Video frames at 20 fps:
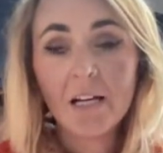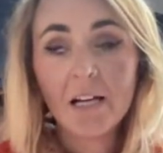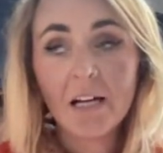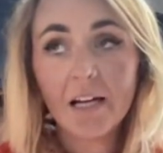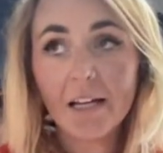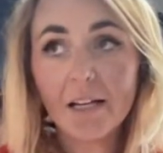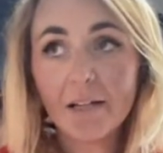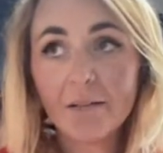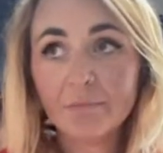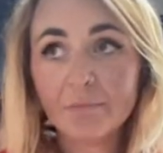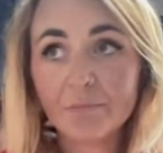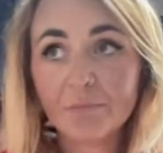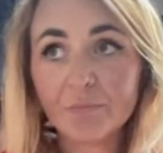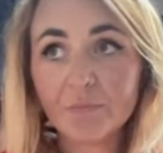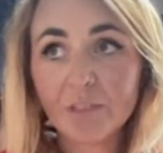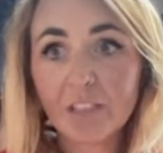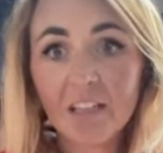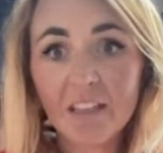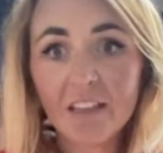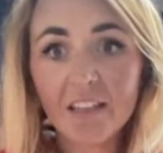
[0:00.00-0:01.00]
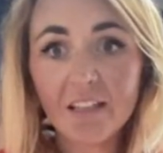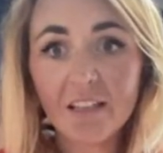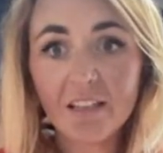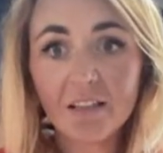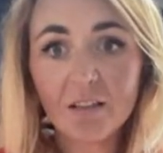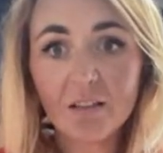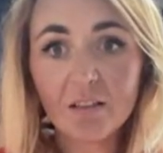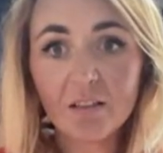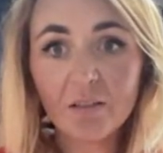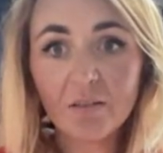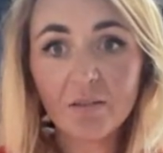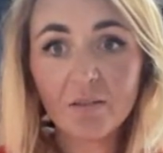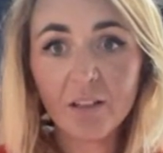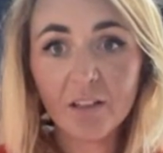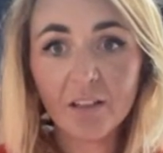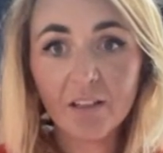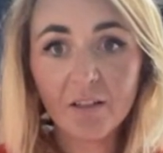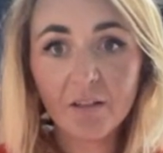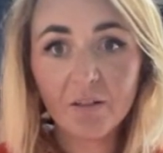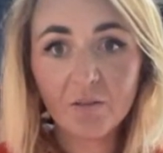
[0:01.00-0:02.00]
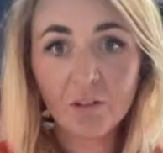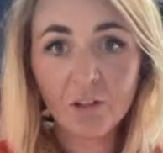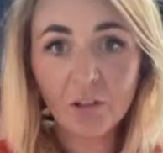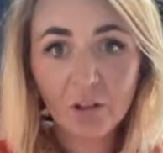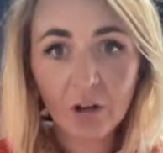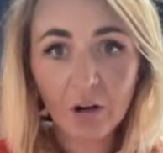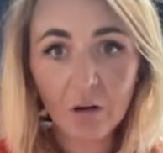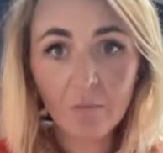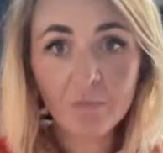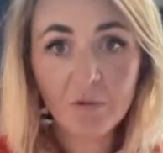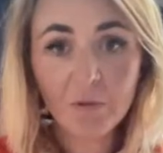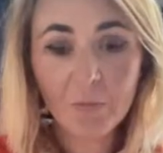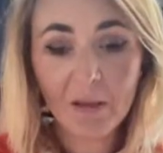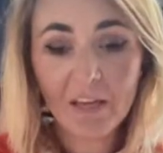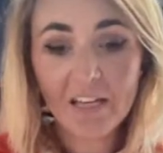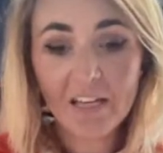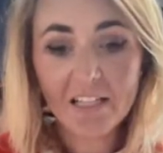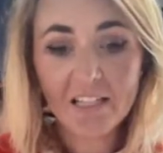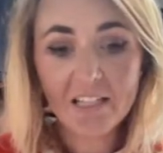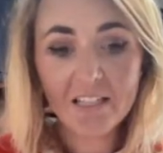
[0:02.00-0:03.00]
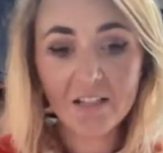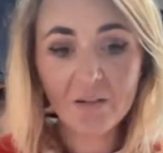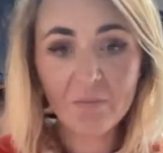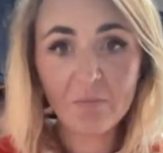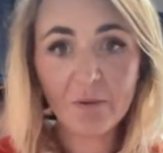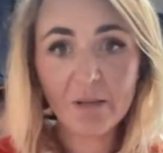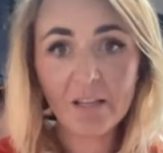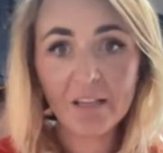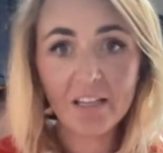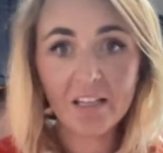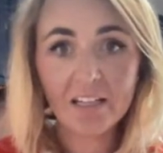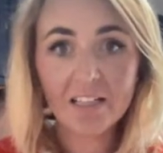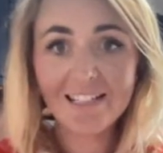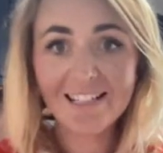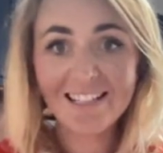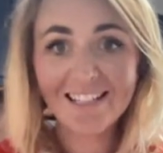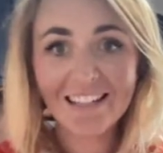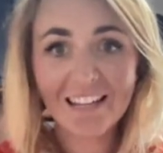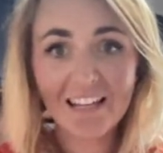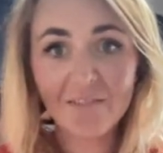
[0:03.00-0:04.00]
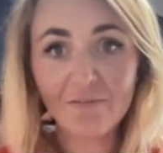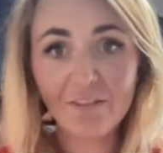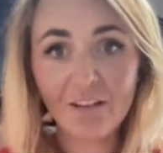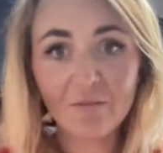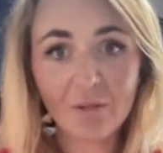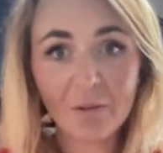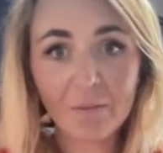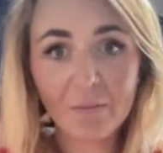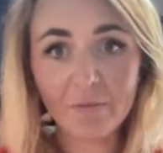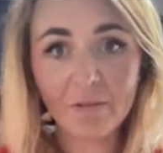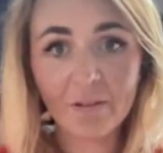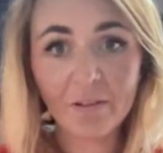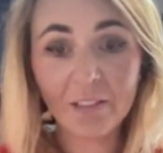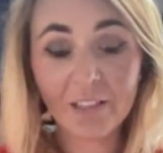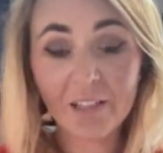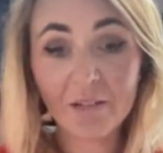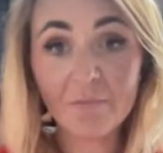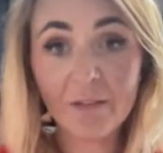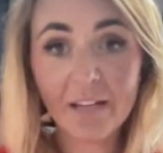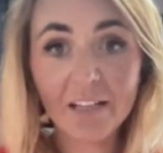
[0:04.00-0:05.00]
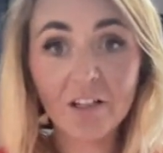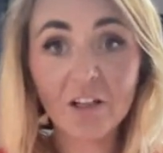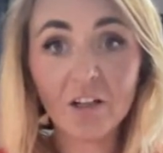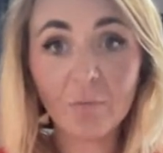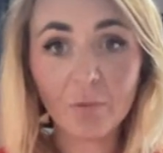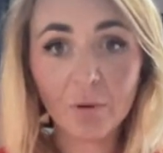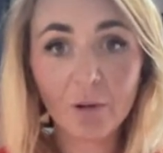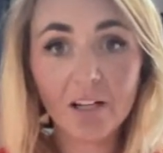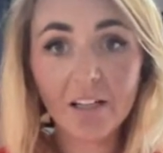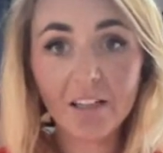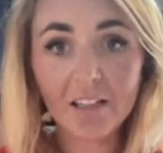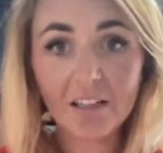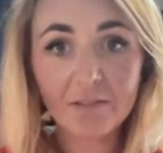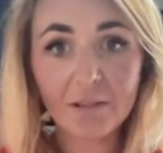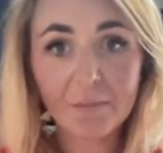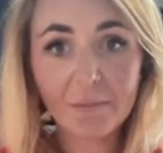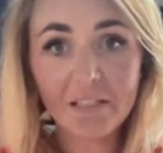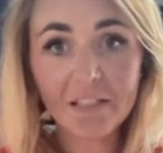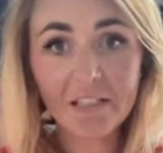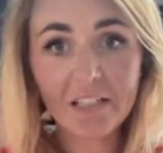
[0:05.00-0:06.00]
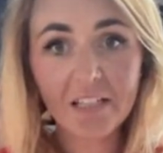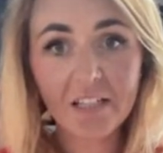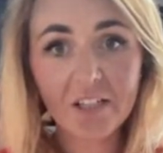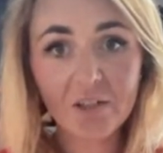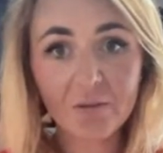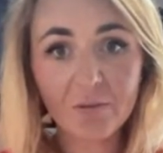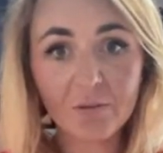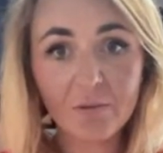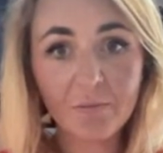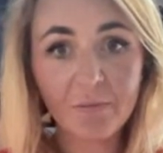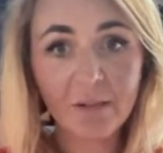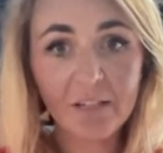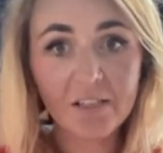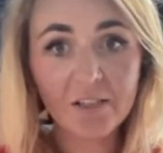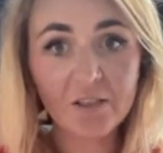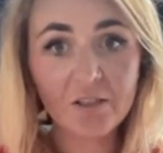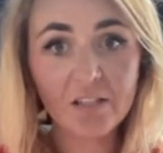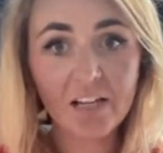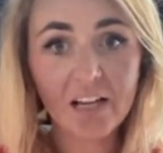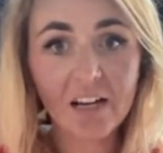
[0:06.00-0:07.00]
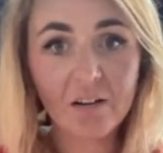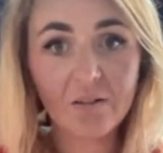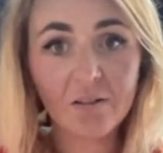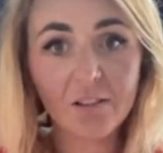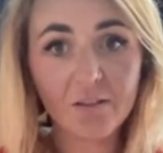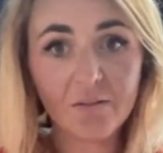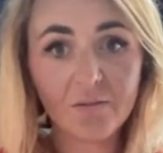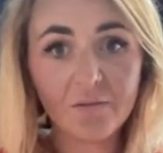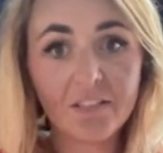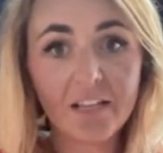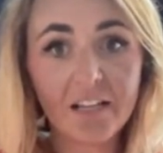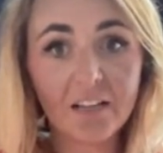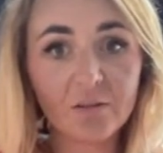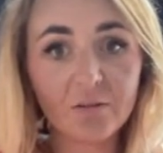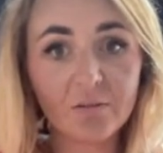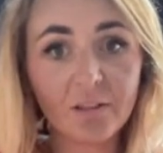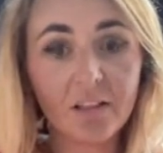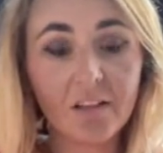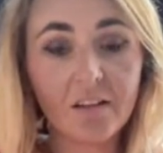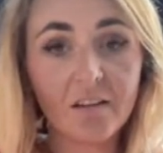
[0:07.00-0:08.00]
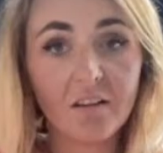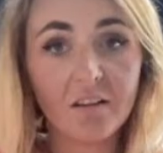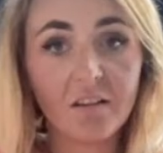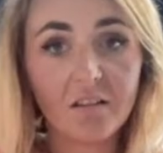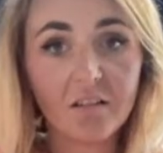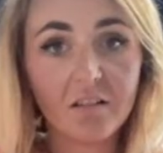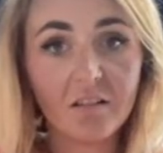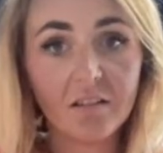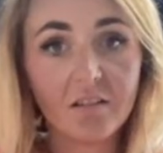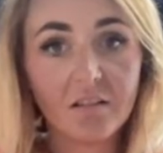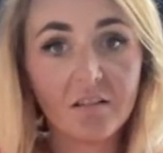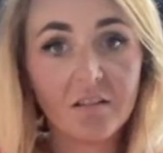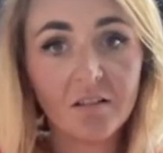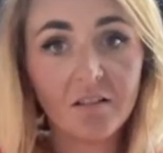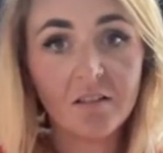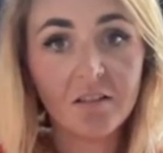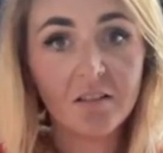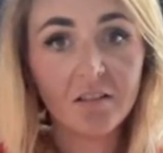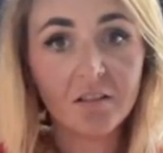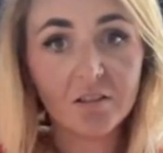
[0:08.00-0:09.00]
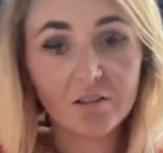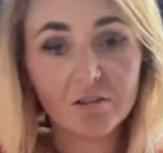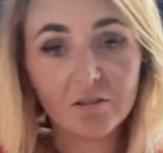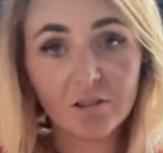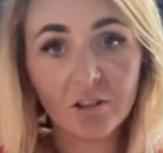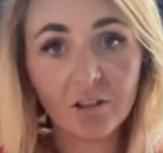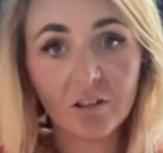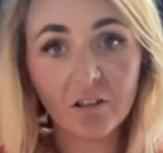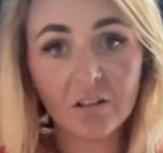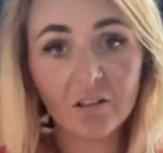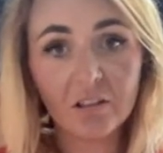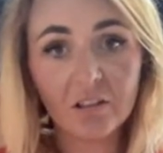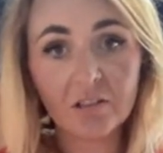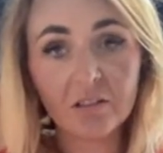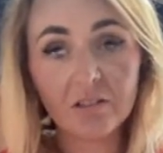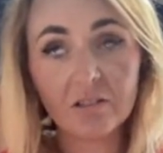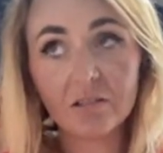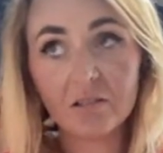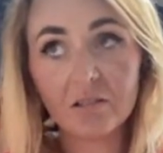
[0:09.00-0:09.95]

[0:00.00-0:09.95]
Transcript: And I think the comms piece is the bit that can save that, can make or break that reputation, depending on how you dealt with that